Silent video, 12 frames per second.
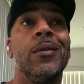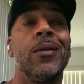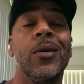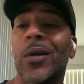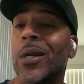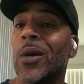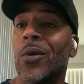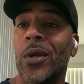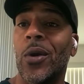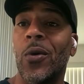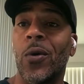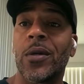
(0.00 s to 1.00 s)
You're going to
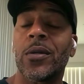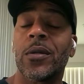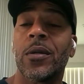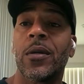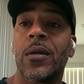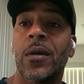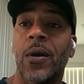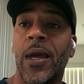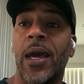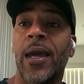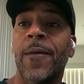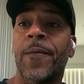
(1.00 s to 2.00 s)
go to yours,
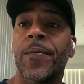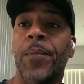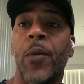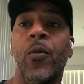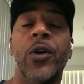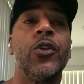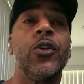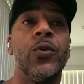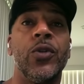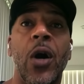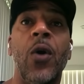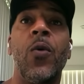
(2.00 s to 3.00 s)
okay? But
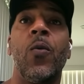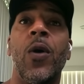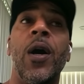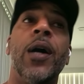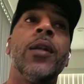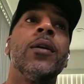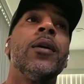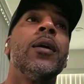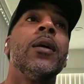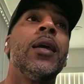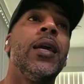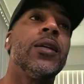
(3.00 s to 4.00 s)
what you don't want
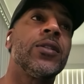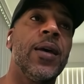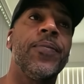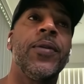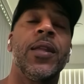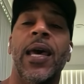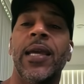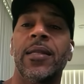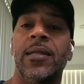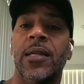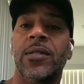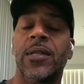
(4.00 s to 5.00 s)
is something
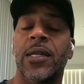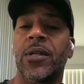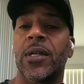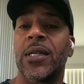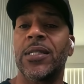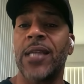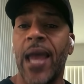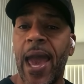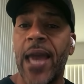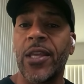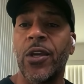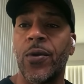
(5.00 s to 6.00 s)
like this that's going to
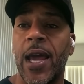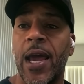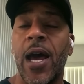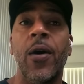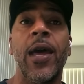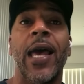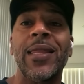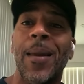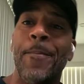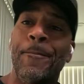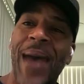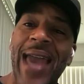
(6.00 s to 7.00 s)
tag you now
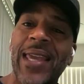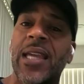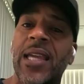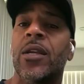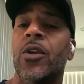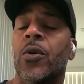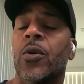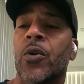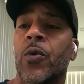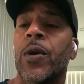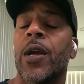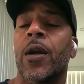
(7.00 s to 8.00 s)
at the back end of
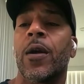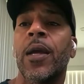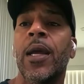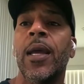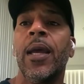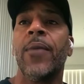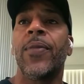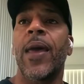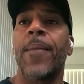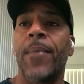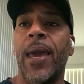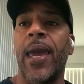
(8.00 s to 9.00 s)
your career
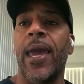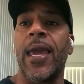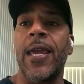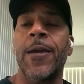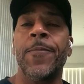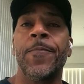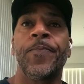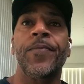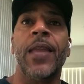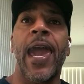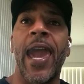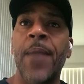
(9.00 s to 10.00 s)
that may
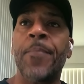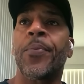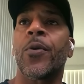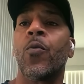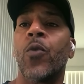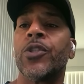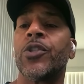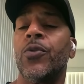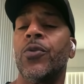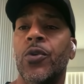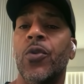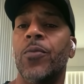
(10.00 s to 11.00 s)
hamper
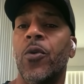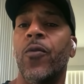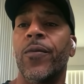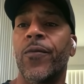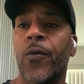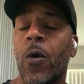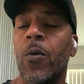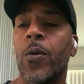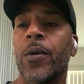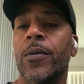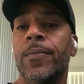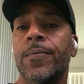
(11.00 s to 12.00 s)
what you do moving
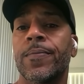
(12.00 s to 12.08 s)
forward.